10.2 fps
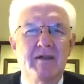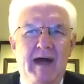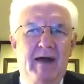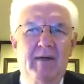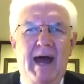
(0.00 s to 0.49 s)

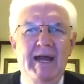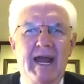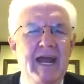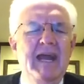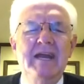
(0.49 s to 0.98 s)
Thy right
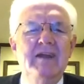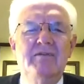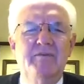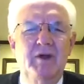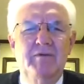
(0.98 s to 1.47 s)
hand
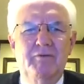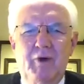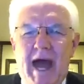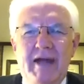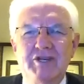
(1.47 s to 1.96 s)
is full of
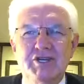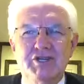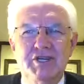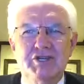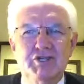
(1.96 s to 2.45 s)

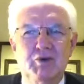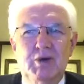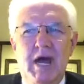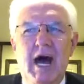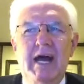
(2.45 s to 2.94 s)
righteousness, O
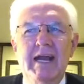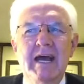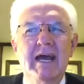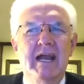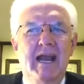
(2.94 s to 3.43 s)
God.
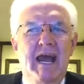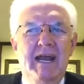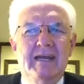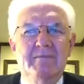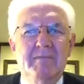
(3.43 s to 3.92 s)

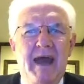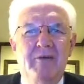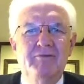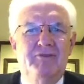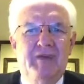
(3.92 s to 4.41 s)
Let
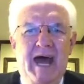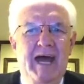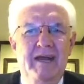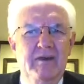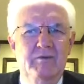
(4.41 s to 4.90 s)
Mount
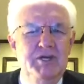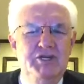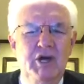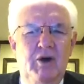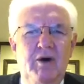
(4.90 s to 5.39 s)
Zion
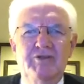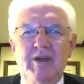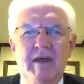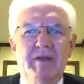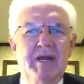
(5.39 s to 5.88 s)
rejoice.
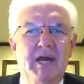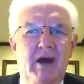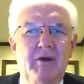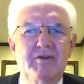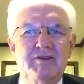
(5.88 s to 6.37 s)
Let the
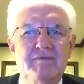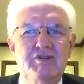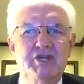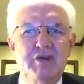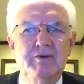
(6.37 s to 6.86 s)
daughters of
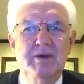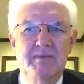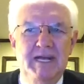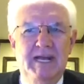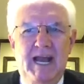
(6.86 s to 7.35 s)
Judah
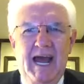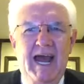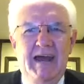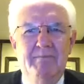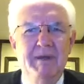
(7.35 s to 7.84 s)
be
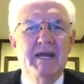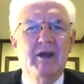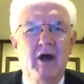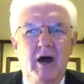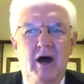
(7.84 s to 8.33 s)
glad
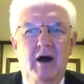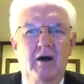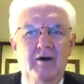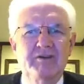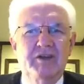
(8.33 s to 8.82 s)

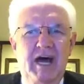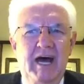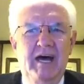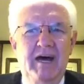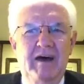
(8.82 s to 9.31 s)
because
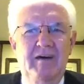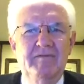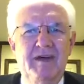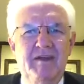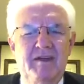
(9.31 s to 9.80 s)

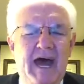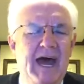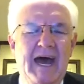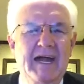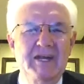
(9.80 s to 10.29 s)
of
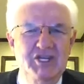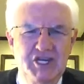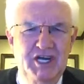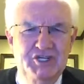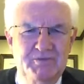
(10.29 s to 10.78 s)
thy
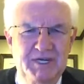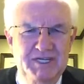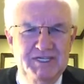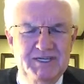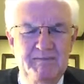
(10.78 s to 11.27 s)

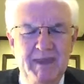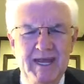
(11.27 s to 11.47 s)
judgments."